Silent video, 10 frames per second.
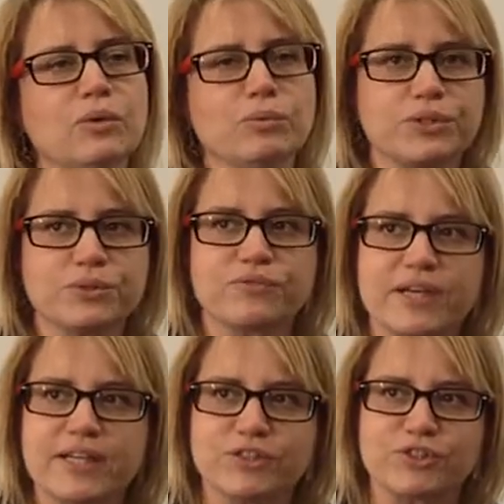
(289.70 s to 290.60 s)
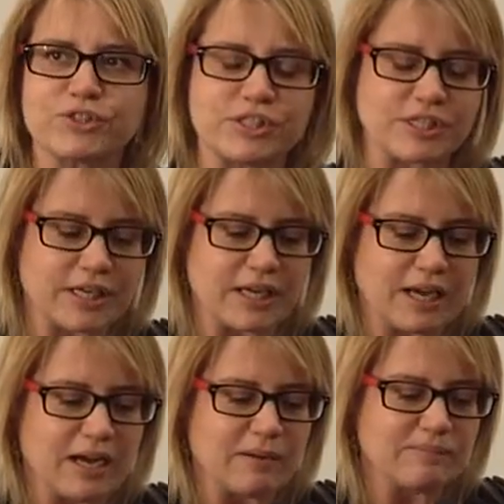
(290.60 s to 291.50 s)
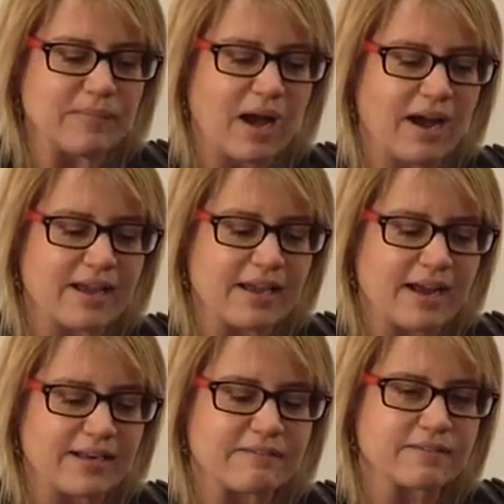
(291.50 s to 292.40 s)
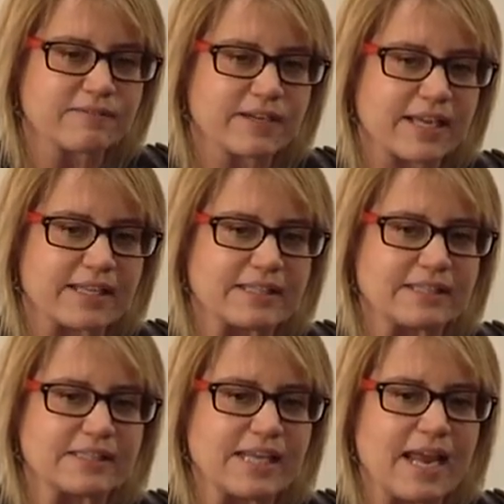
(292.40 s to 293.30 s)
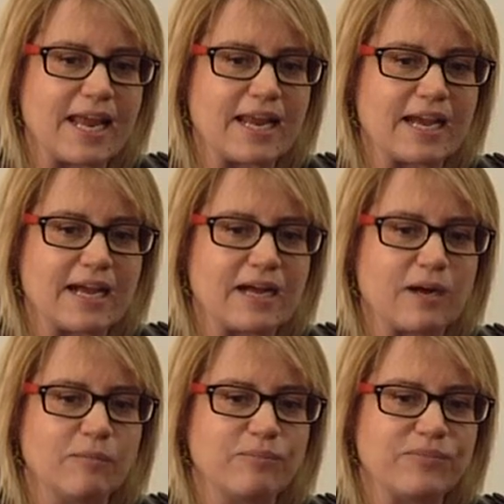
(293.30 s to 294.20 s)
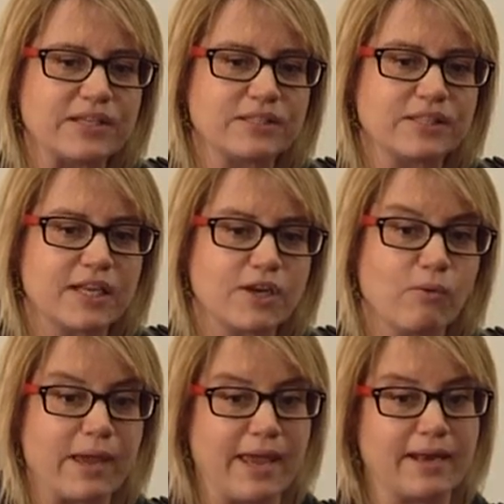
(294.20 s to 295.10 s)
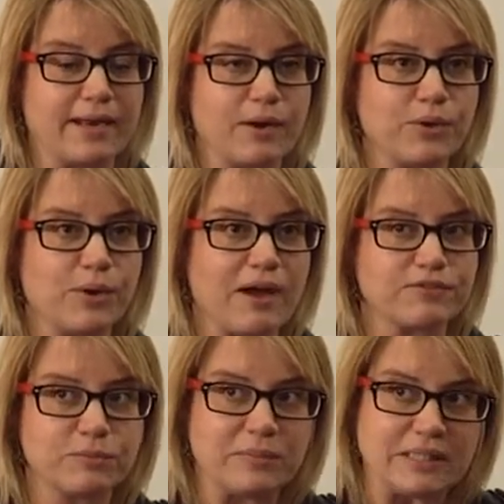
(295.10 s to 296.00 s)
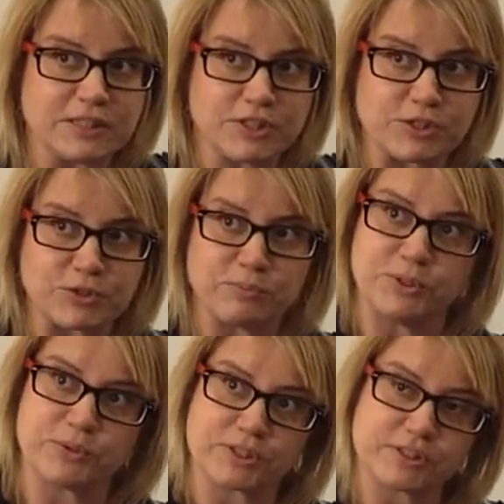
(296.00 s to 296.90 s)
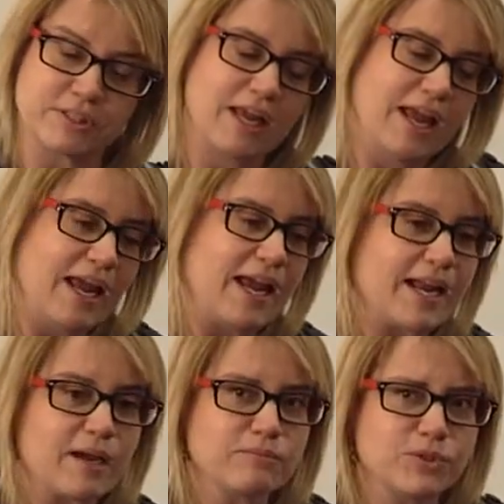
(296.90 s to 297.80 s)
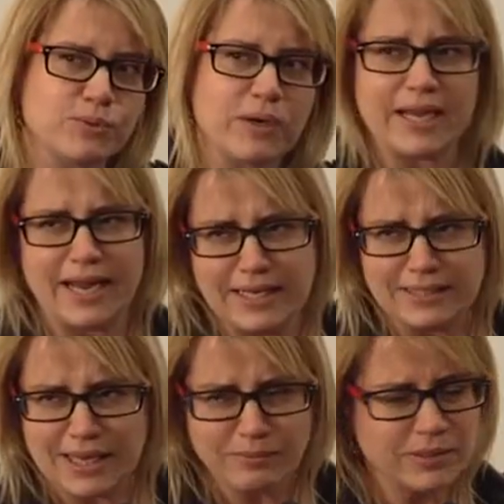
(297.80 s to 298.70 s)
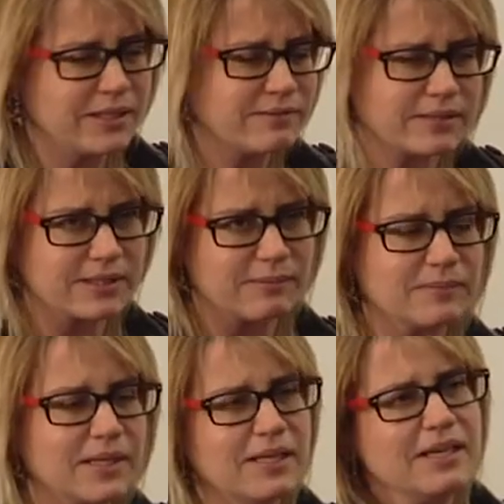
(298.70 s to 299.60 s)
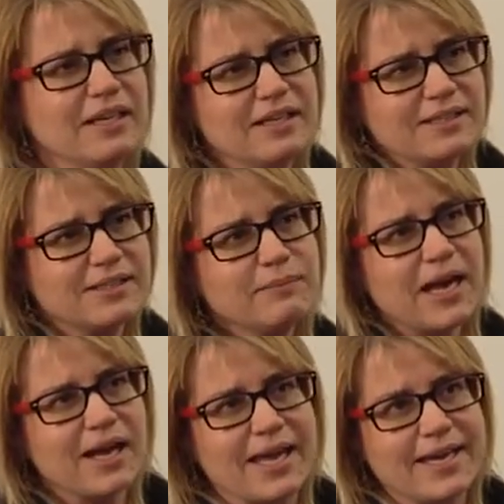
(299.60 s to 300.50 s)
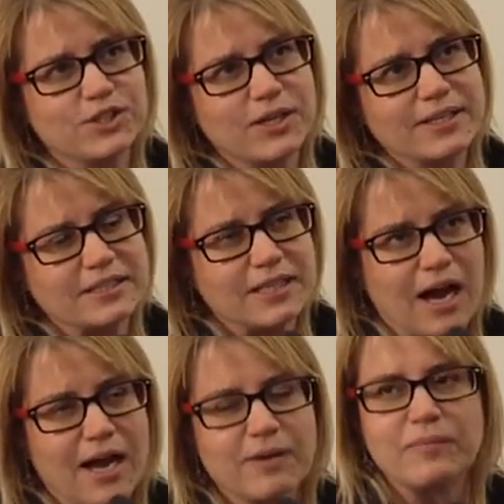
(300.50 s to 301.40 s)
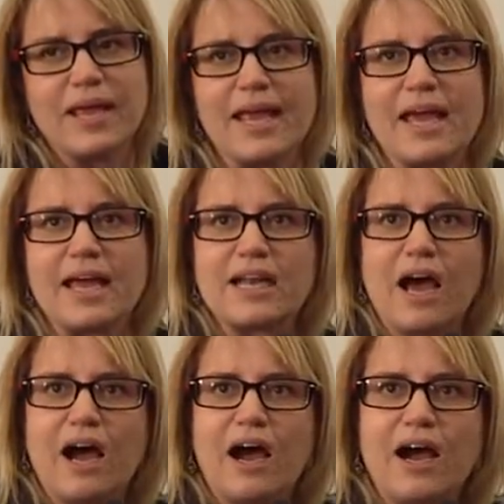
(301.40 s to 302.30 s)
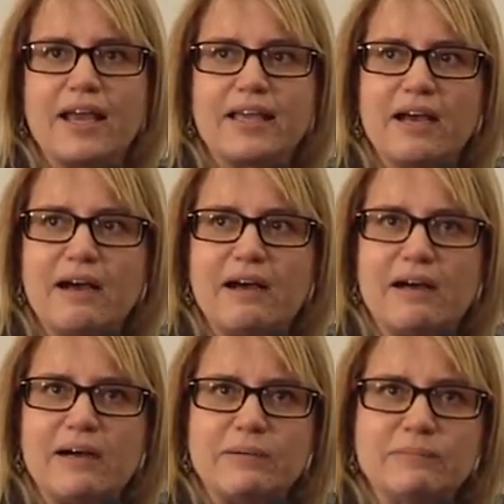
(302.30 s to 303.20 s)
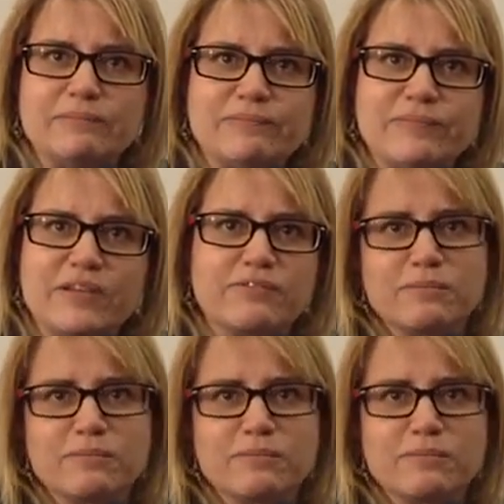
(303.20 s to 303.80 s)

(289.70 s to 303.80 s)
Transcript: which was very interesting. I never forget this day. They said, okay, now you have to meet the distributors. And I'm 28, I believe, or some young age at the time, and I never